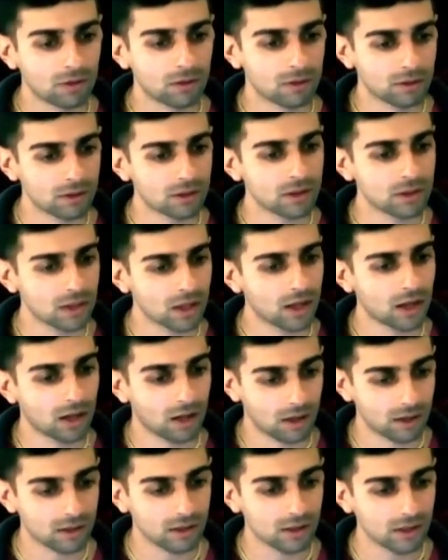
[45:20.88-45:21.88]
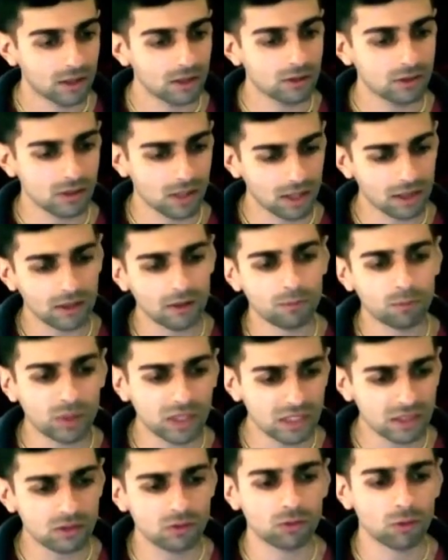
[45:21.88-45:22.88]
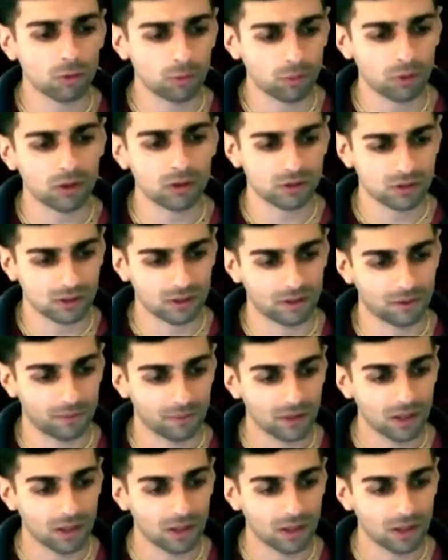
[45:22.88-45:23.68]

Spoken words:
Yeah, he's like a peaceful person.